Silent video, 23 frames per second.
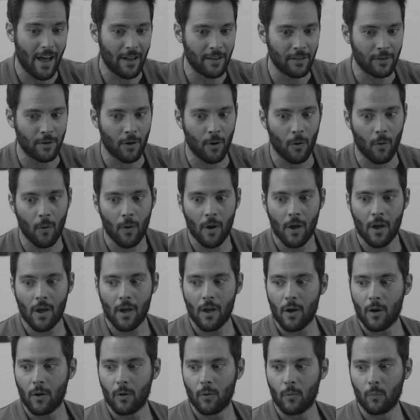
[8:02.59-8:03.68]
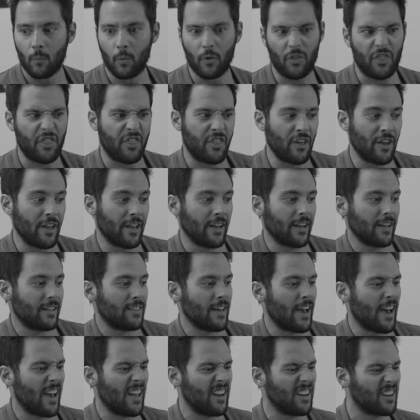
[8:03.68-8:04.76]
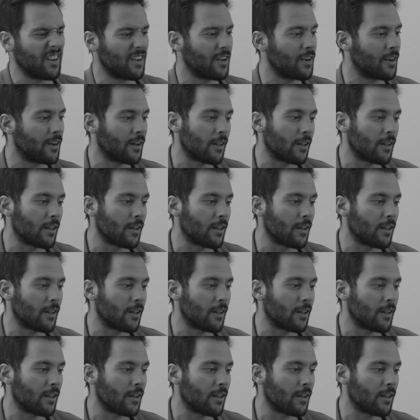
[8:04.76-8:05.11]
would think that